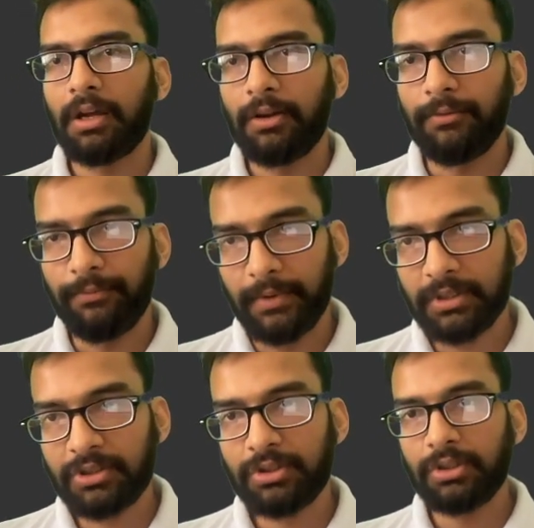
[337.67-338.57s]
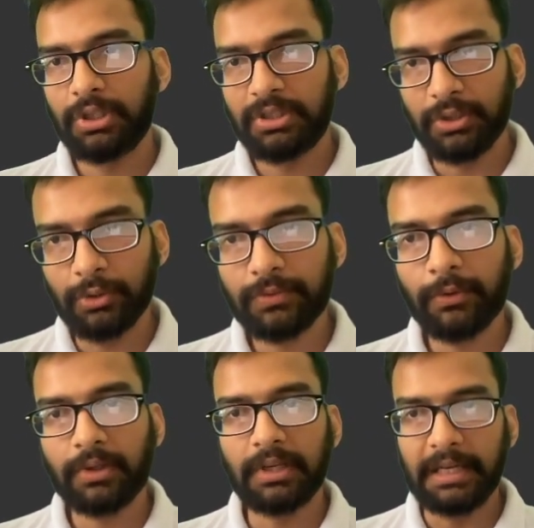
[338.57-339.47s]
which is used for
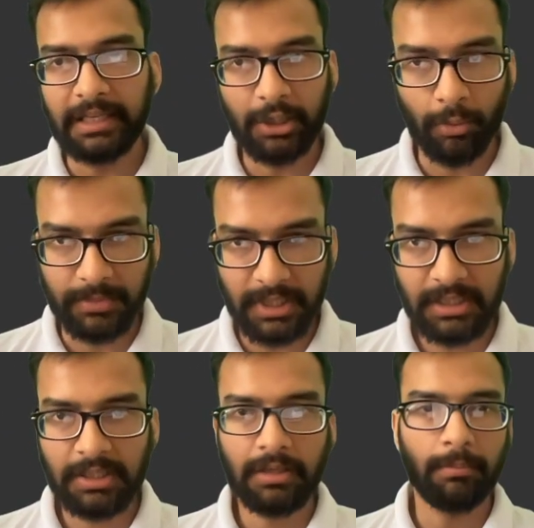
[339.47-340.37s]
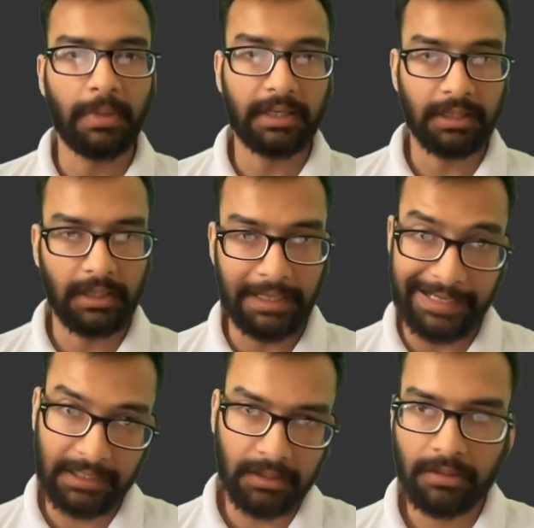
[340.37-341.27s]
creating an objects, but
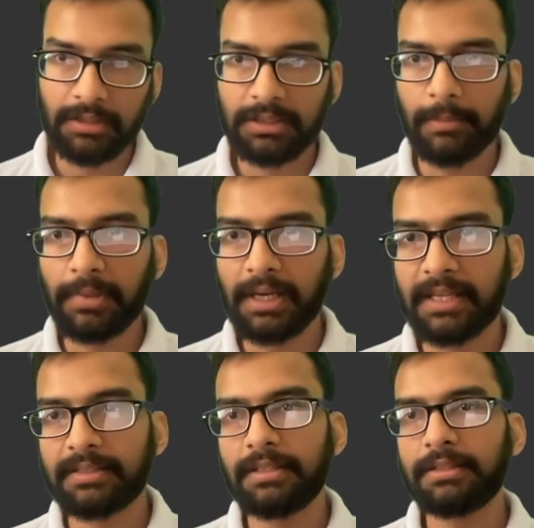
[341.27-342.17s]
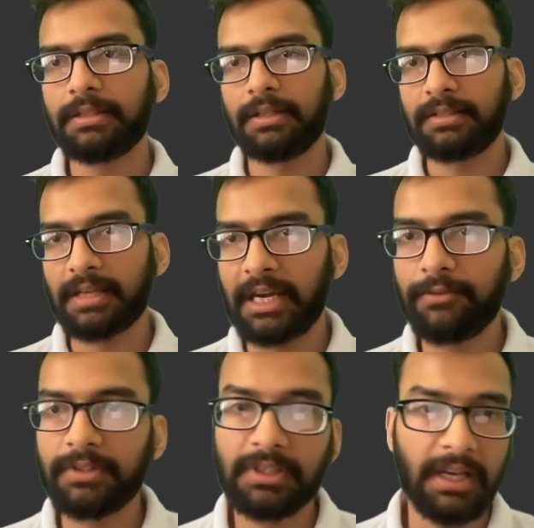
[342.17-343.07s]
let subclasses decide
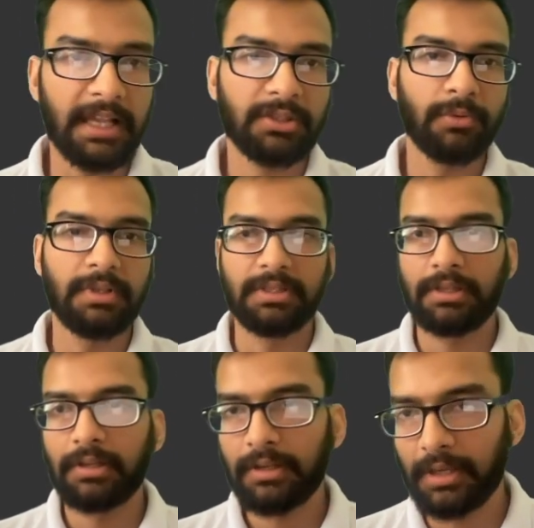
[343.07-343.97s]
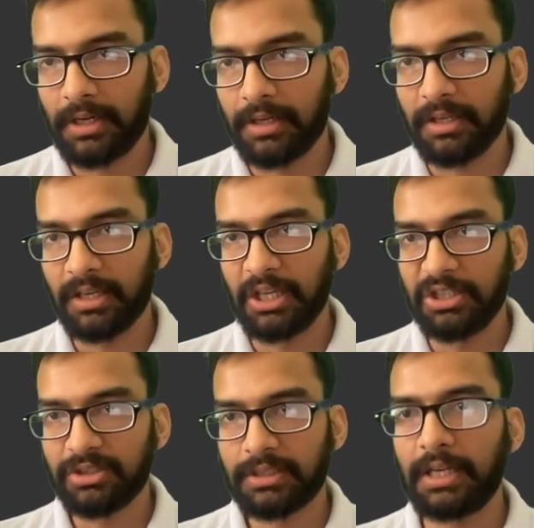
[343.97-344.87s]
which class to
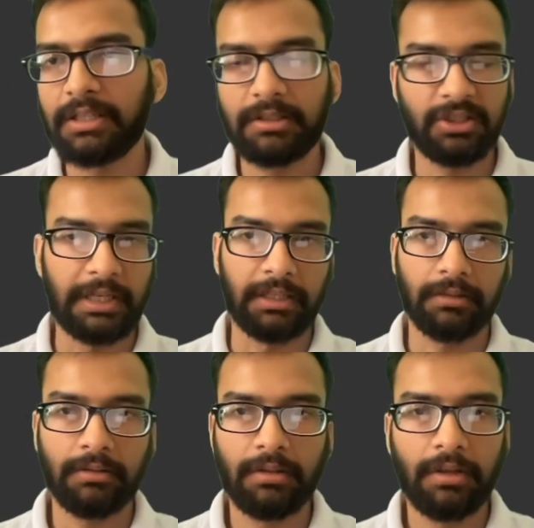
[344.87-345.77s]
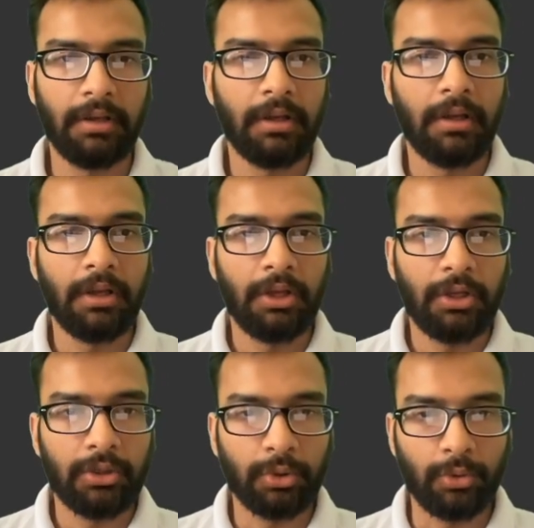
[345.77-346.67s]
instantiate.
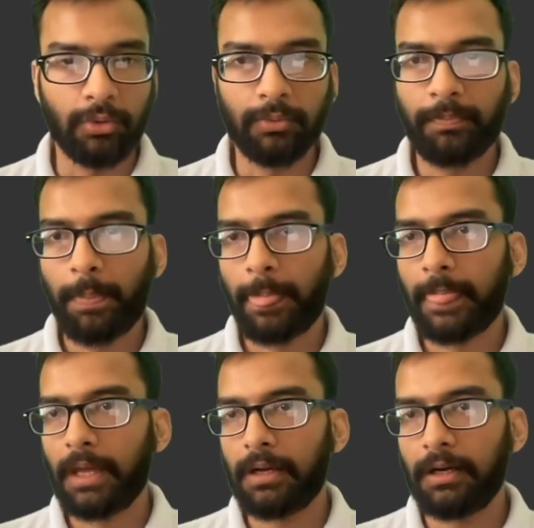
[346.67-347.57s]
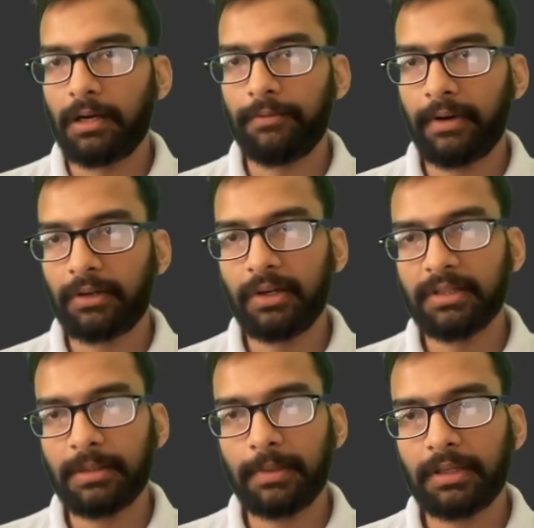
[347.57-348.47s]
So factory
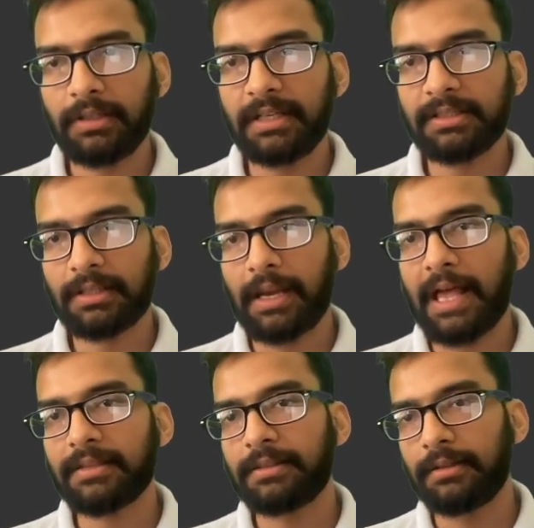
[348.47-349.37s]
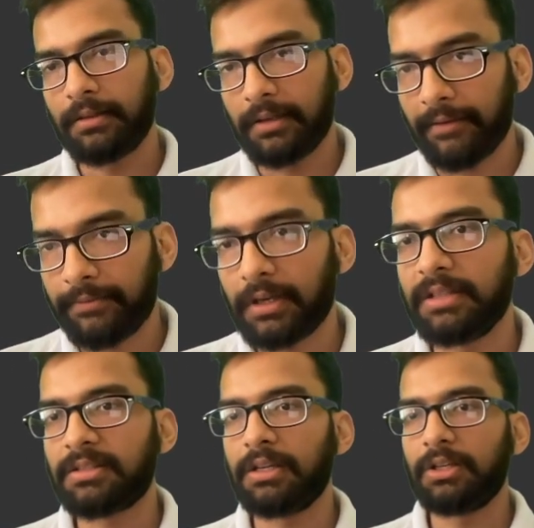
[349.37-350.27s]
design pattern lets class defer
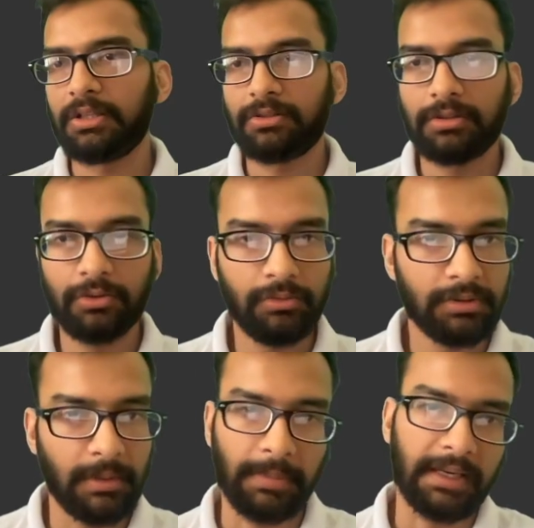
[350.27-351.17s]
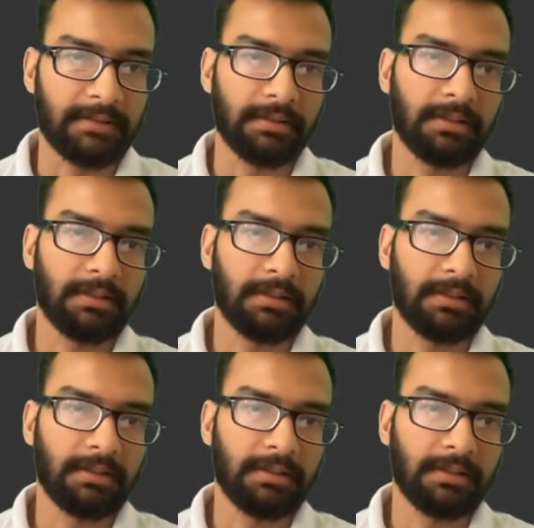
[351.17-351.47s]
instantiation to subclasses.